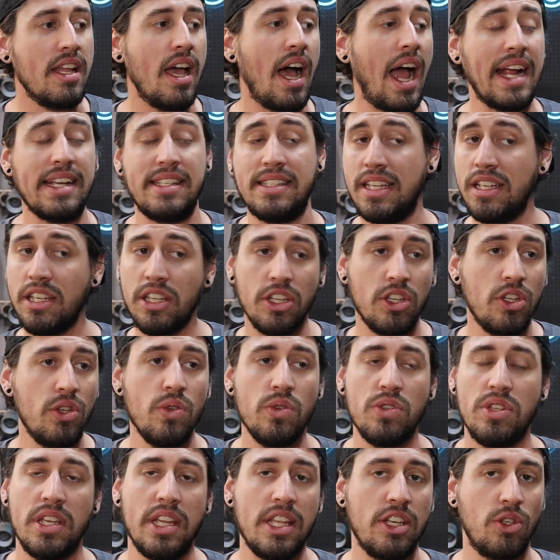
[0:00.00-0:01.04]
I didn't
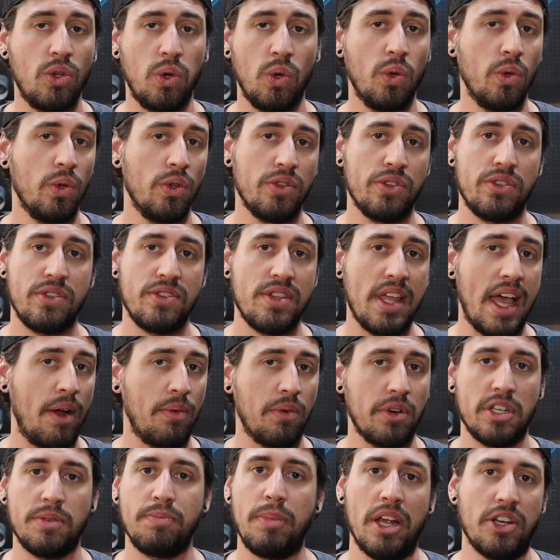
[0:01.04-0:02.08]
use any tools
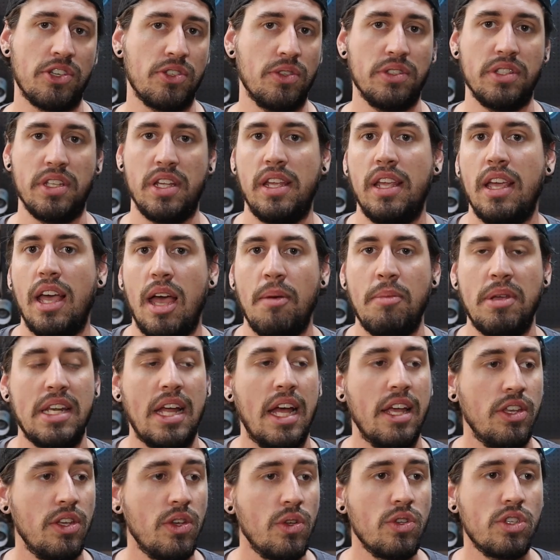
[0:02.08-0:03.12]
that were specialty. I mean,
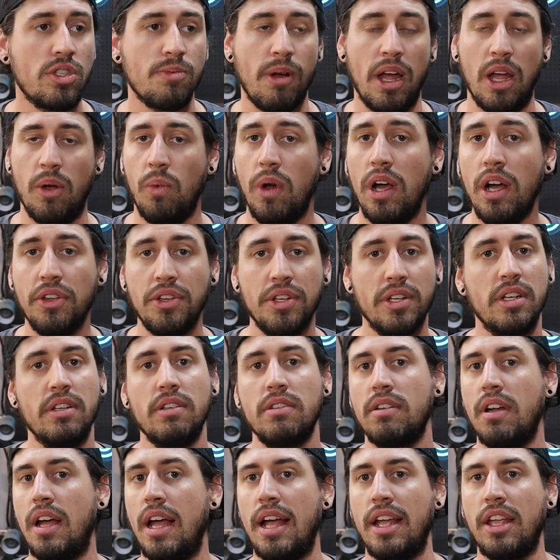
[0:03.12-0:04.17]
I used my
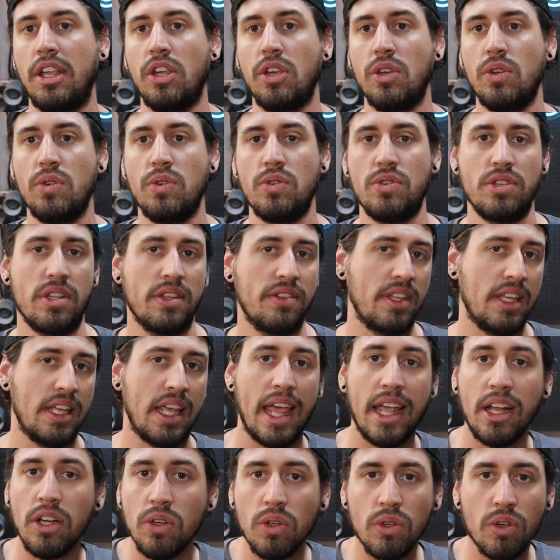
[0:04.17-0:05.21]
welder, I used
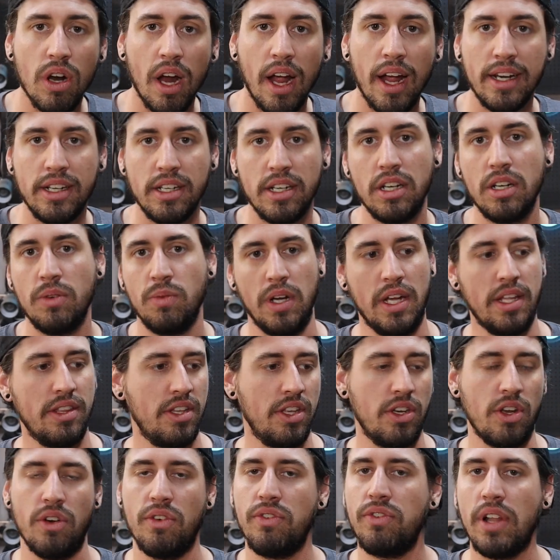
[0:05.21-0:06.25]
the angle grinder
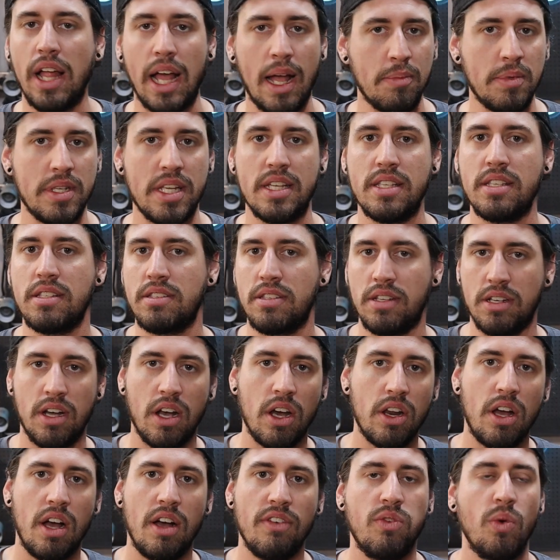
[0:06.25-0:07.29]
with, you know, flap discs and
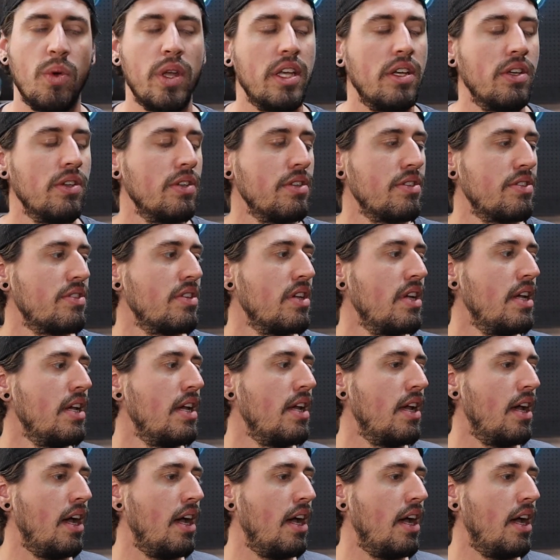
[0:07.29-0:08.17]
cutoff wheels.